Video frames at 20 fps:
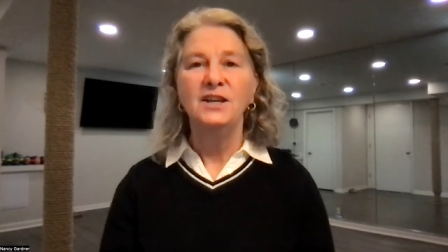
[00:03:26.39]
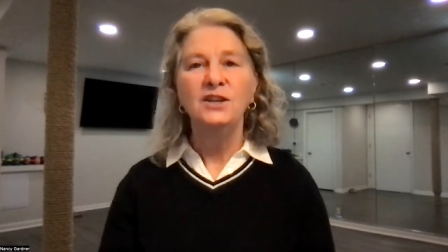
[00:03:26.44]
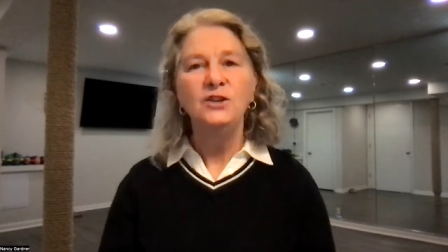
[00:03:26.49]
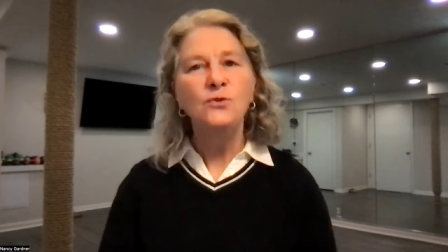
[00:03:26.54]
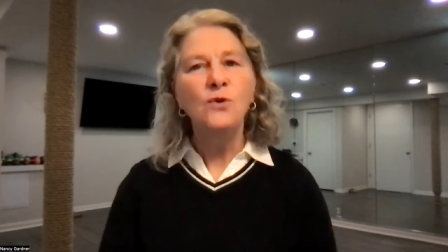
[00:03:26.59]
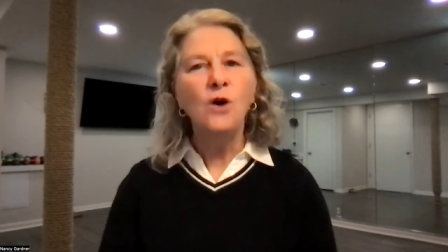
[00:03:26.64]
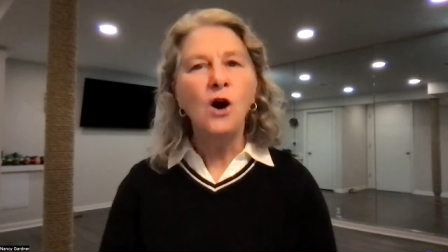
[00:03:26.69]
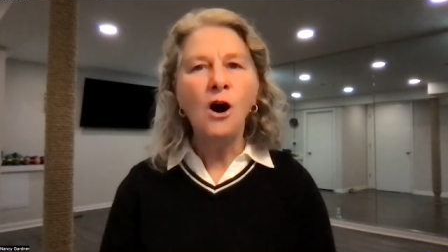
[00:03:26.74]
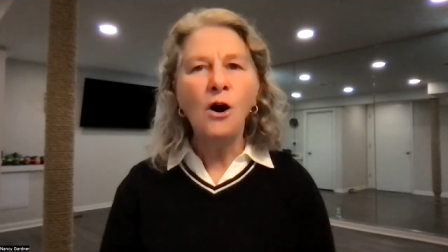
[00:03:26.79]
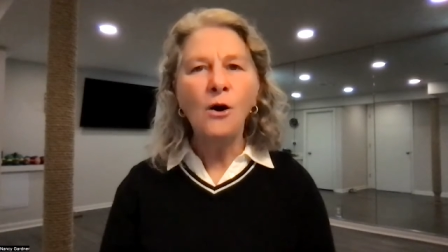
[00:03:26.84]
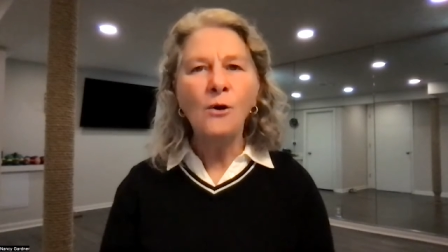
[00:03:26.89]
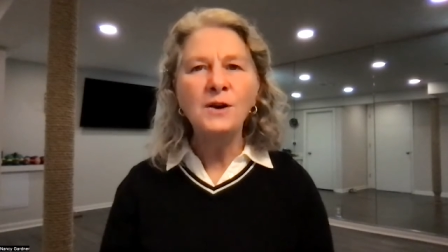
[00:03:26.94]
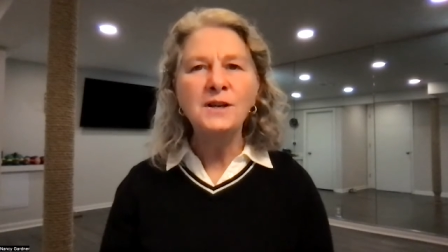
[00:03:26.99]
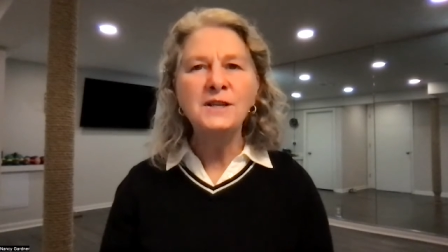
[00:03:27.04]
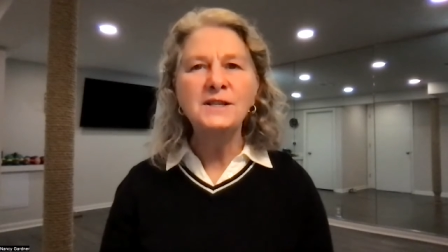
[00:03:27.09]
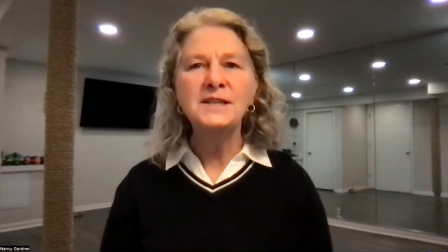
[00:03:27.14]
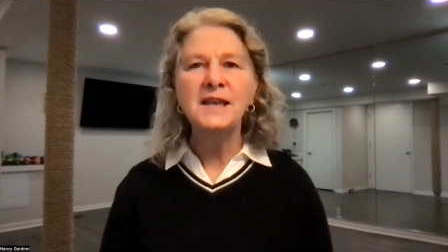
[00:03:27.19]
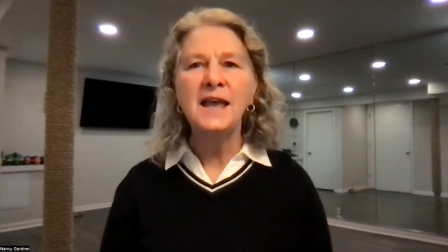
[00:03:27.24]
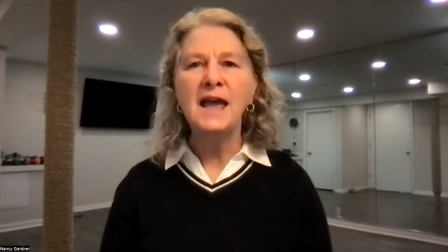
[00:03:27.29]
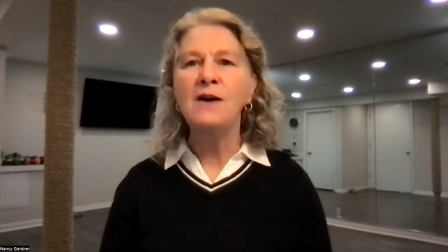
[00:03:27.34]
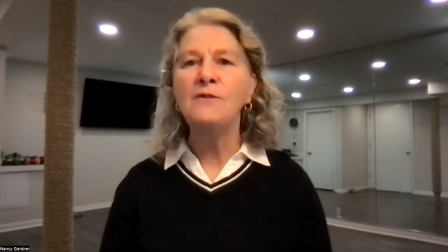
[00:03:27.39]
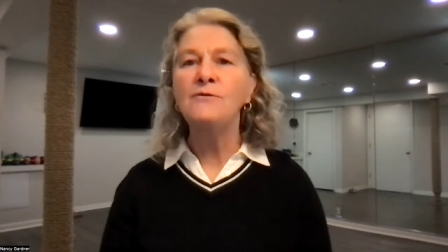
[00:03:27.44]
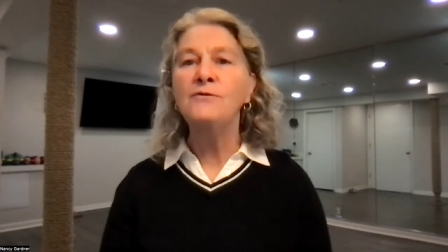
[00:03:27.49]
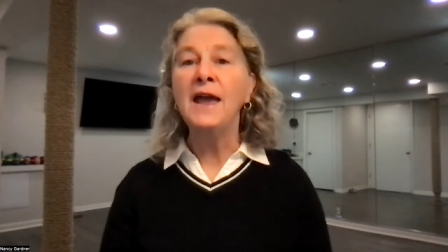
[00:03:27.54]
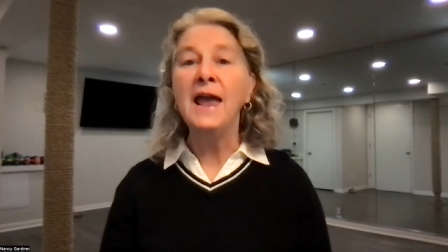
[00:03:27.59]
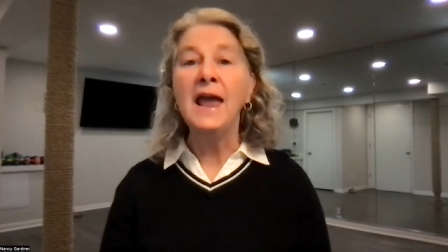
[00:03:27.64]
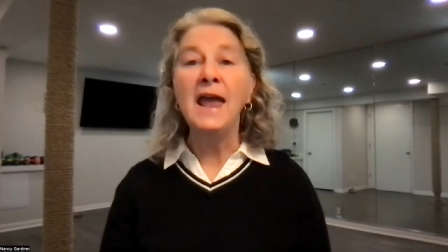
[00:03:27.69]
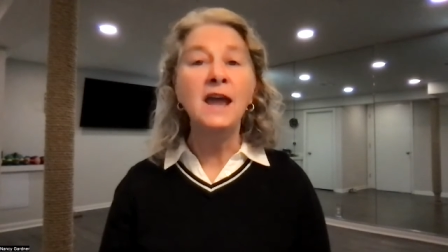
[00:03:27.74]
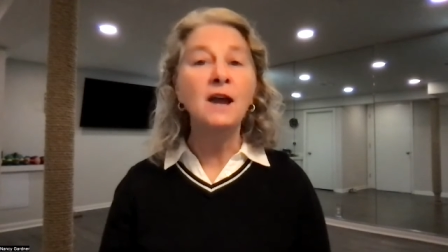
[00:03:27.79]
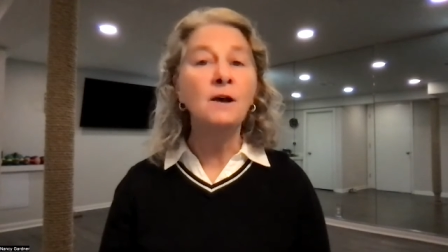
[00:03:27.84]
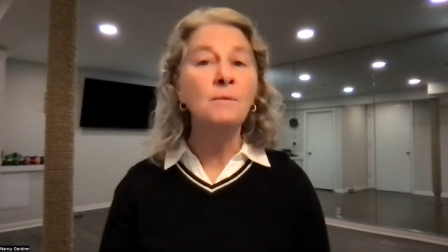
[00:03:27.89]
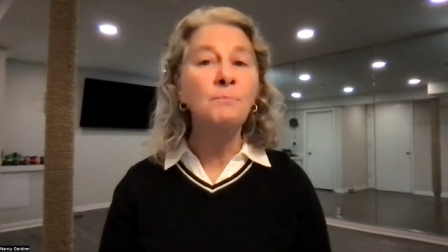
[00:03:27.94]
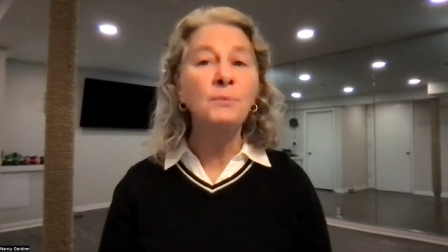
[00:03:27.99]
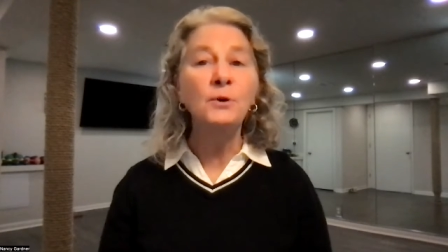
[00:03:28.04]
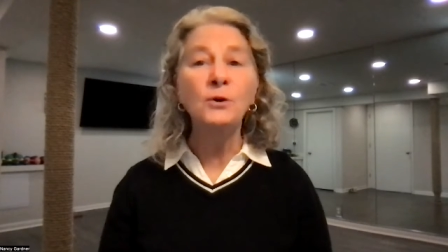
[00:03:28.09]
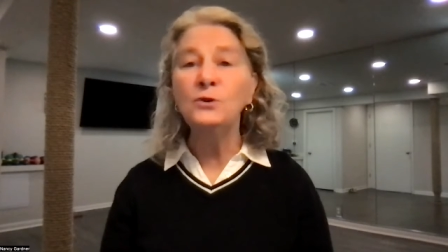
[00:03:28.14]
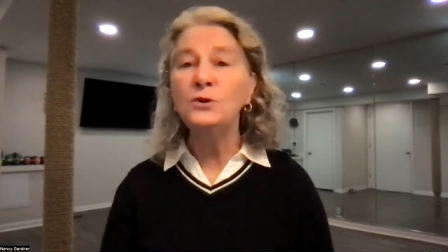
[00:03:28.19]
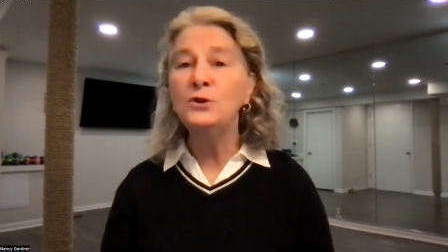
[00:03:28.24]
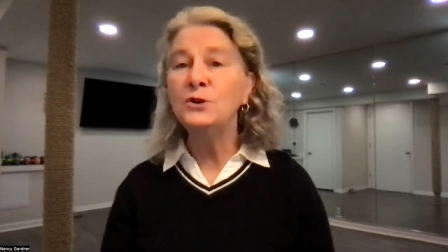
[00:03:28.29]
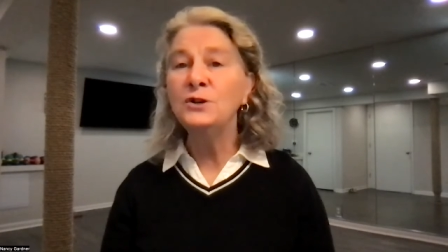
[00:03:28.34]
you always have
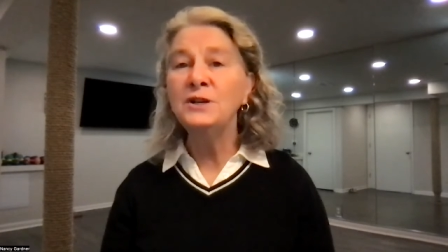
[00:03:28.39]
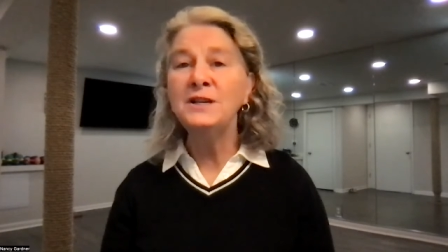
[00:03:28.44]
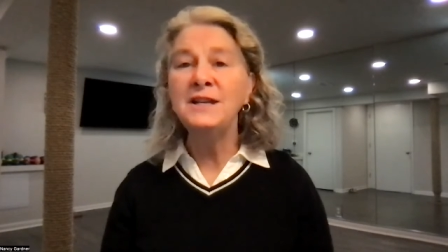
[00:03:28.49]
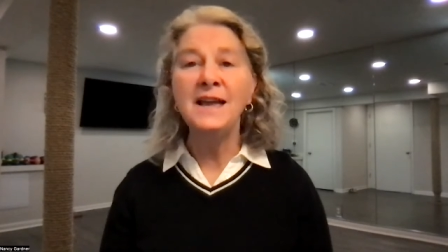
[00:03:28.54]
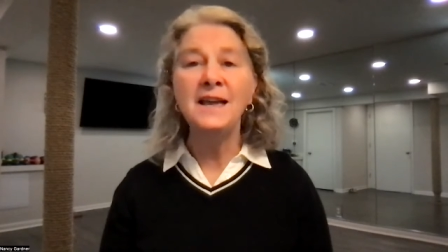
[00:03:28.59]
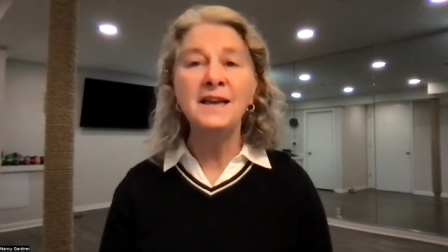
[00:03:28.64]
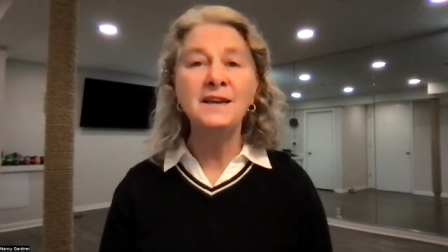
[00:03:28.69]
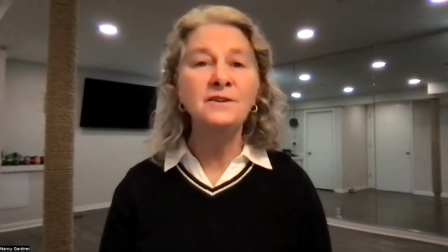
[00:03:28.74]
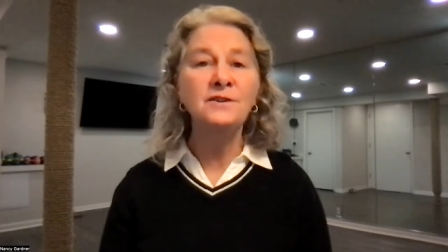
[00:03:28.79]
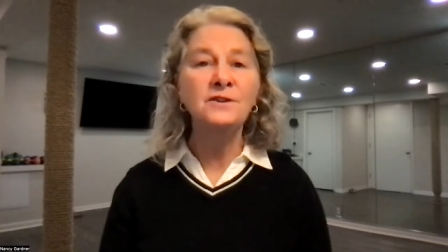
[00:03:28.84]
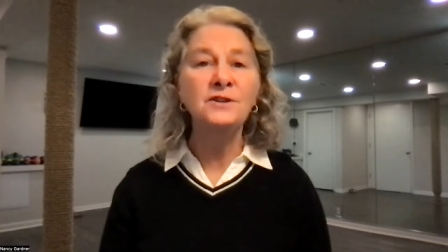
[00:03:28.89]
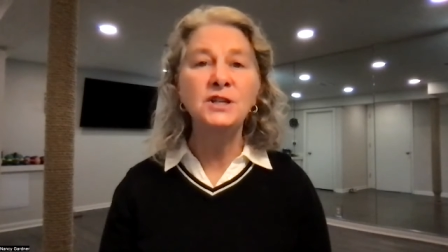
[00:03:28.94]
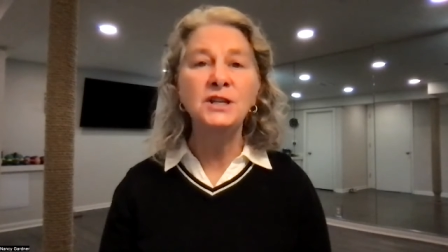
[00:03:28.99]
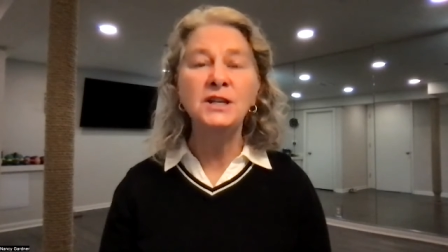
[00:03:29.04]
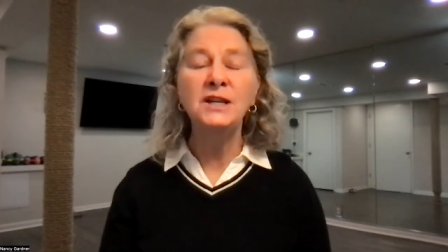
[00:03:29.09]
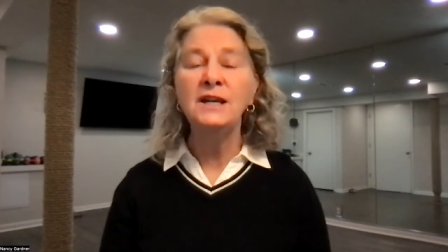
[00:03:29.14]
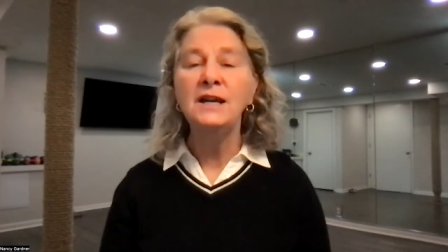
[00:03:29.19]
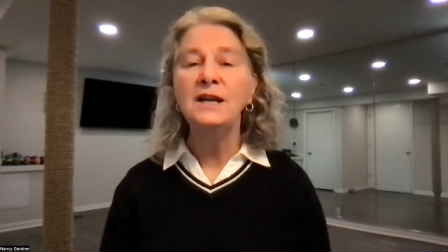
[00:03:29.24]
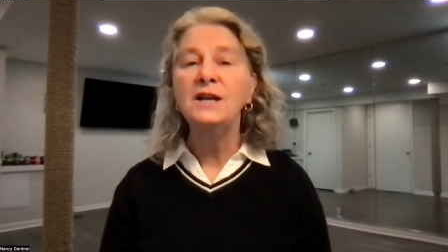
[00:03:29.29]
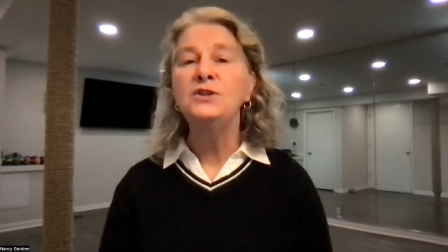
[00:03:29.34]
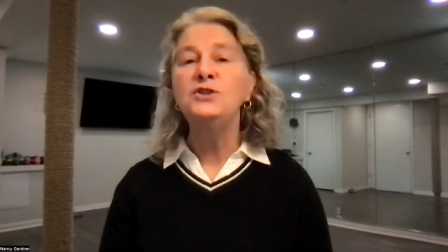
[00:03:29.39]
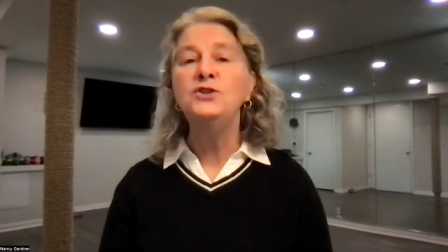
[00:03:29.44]
ample good energy